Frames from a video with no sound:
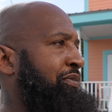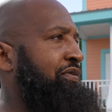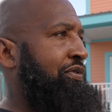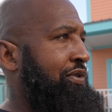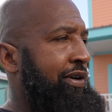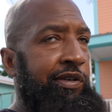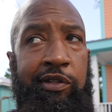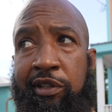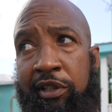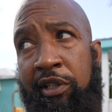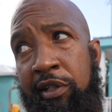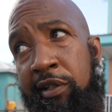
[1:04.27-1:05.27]
before?
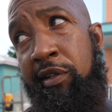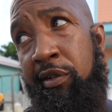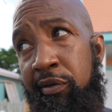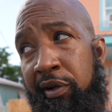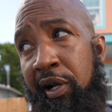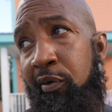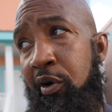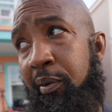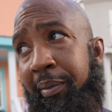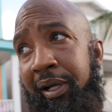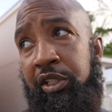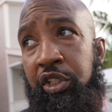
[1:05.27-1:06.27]
When I
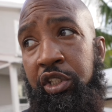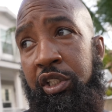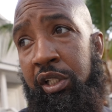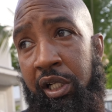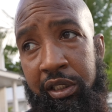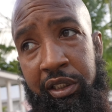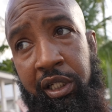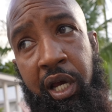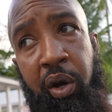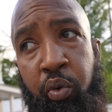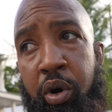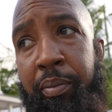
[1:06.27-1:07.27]
want my shit, I say
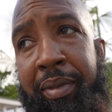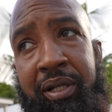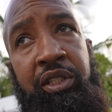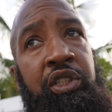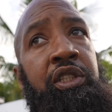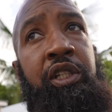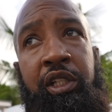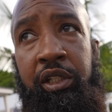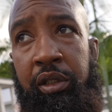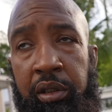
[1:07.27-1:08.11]
I want my shit.